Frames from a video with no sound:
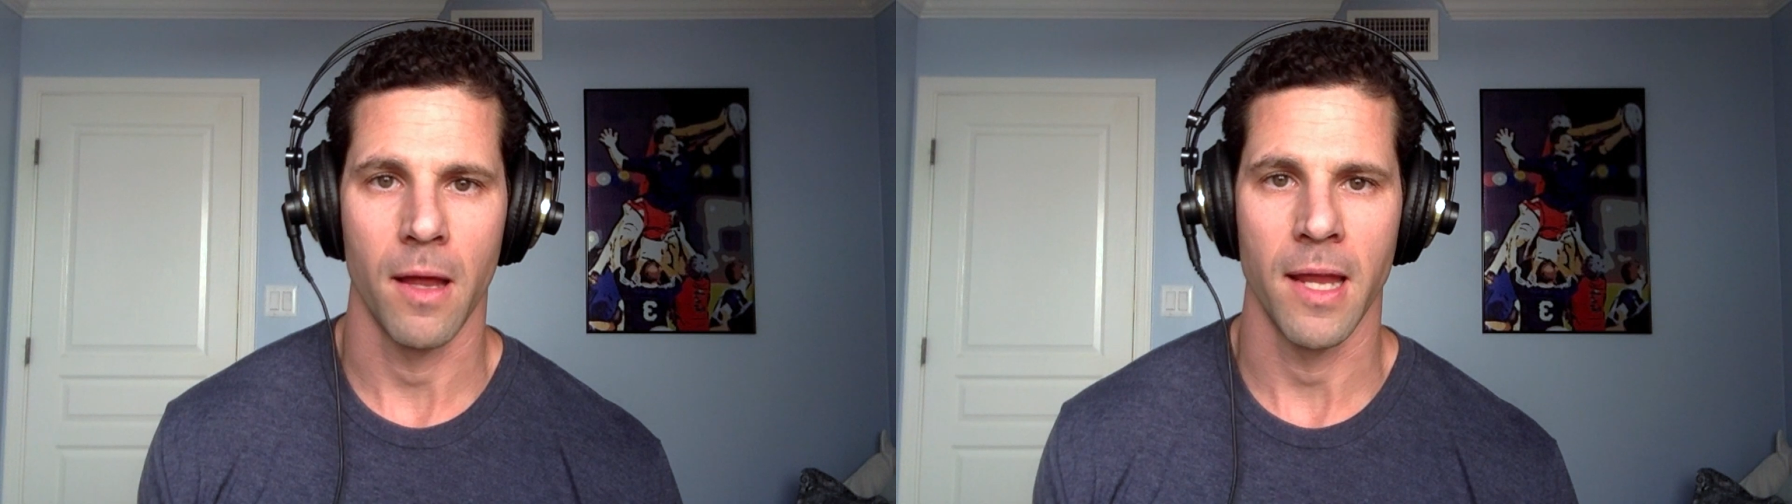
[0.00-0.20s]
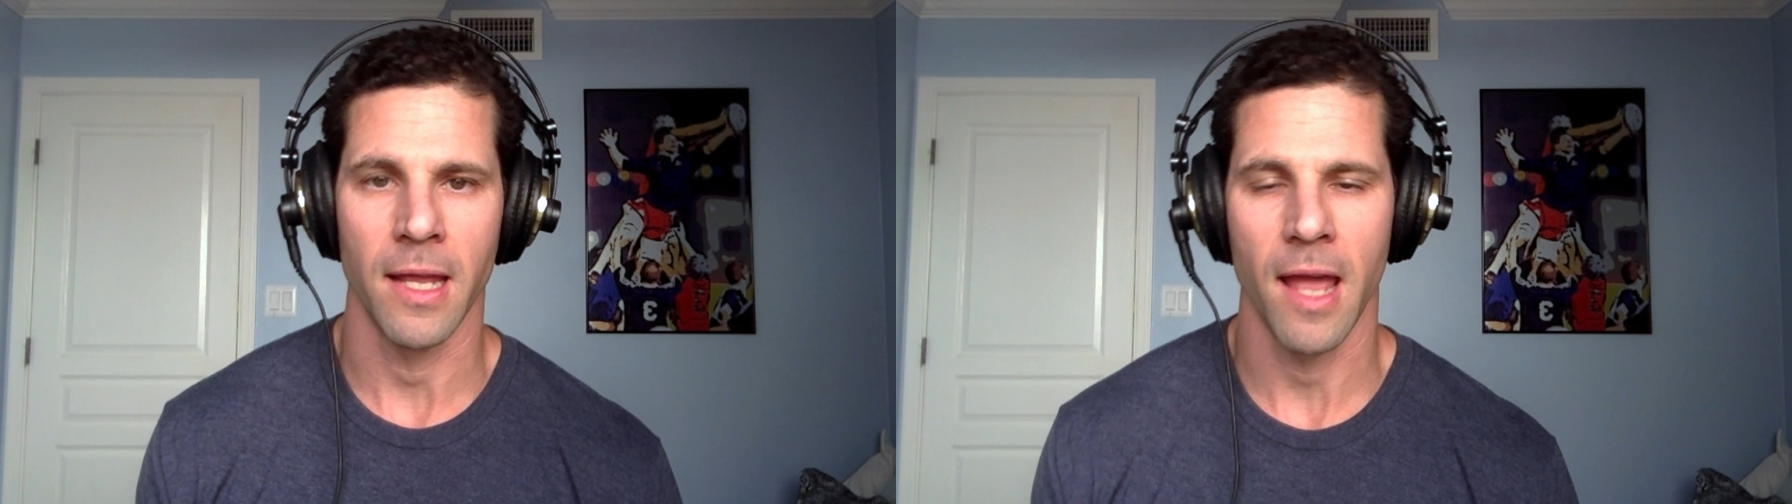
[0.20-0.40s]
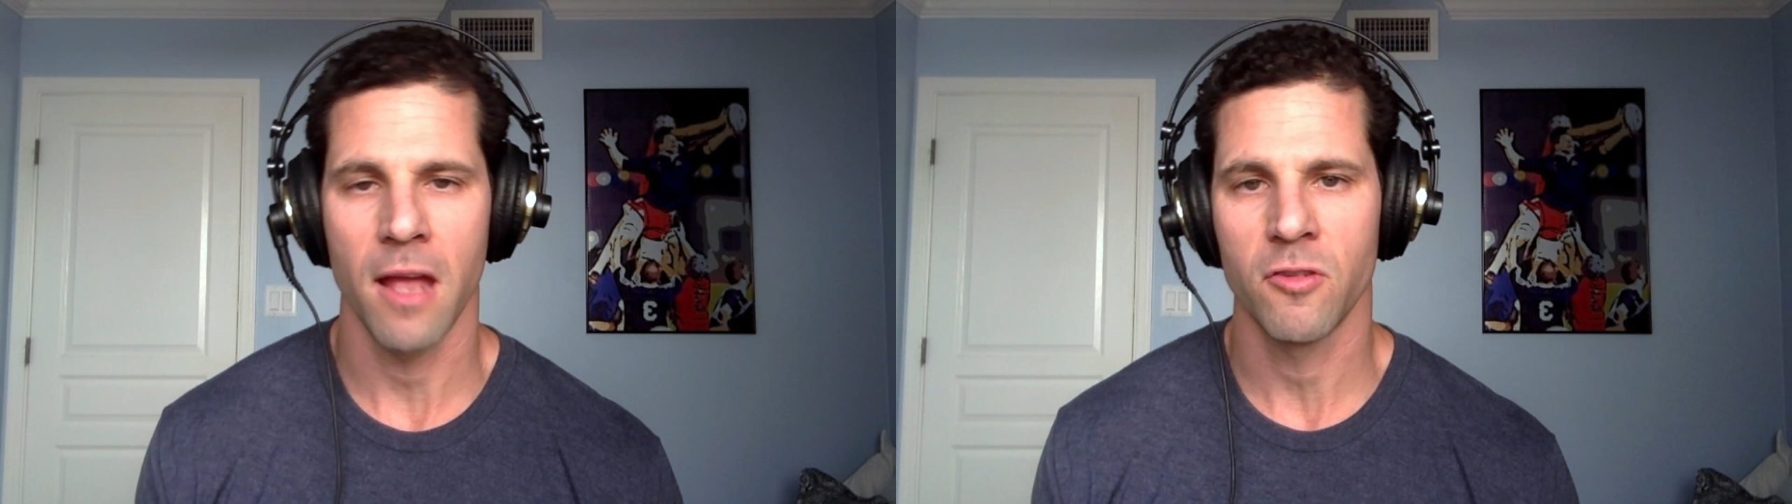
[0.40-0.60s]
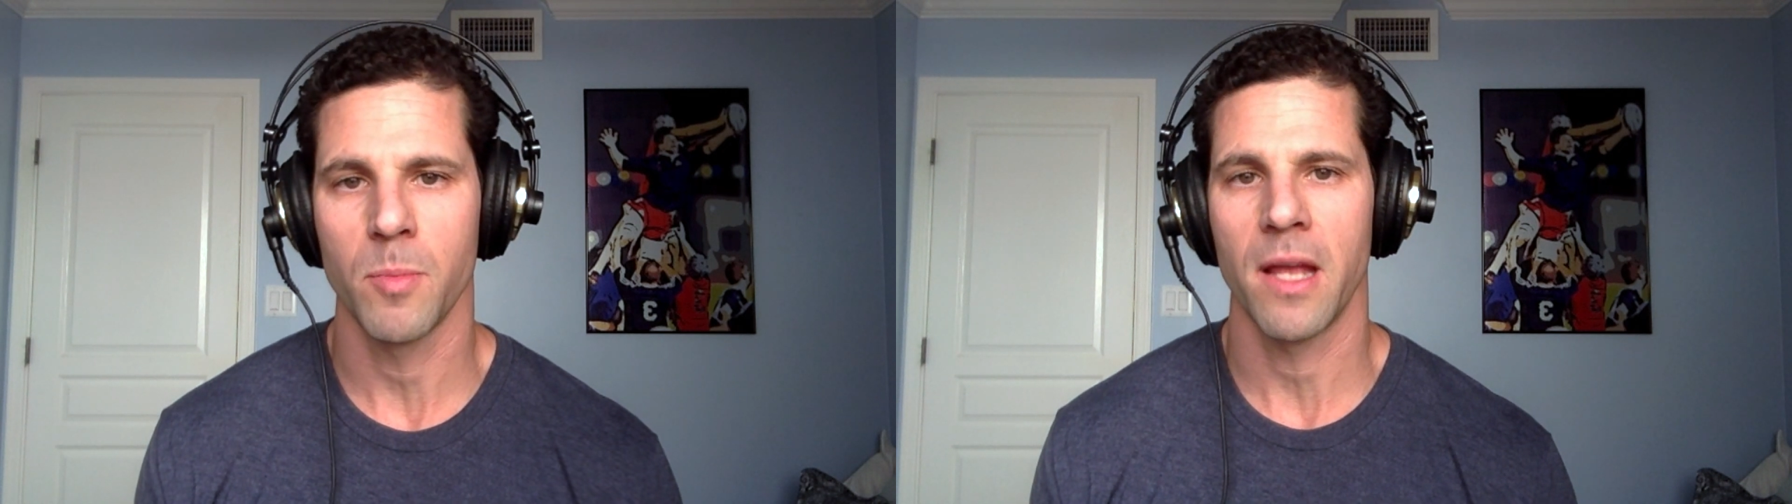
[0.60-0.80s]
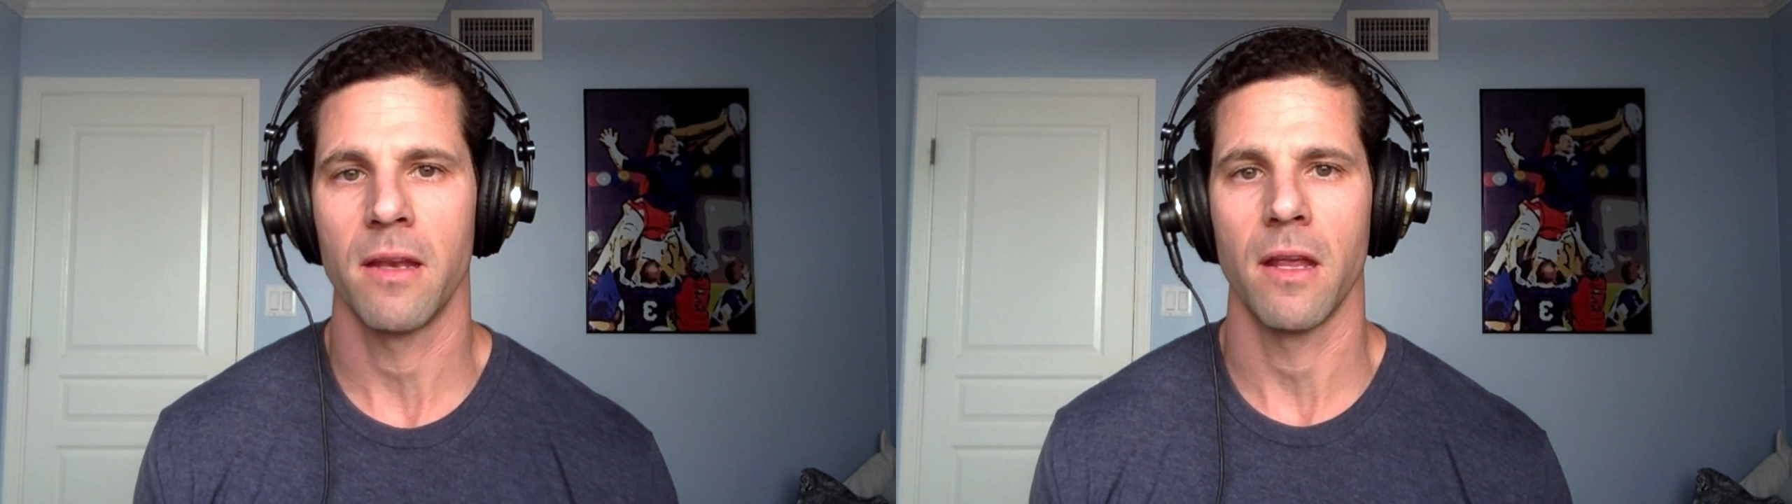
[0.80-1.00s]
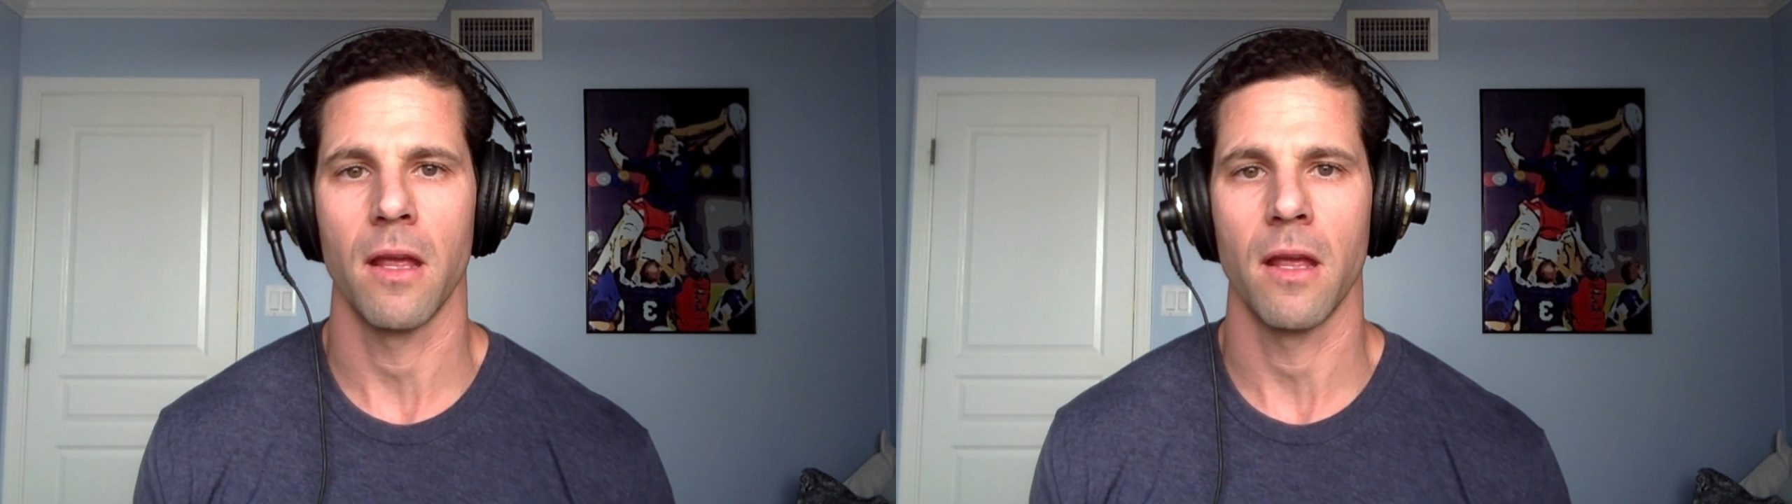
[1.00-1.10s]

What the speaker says: engagement,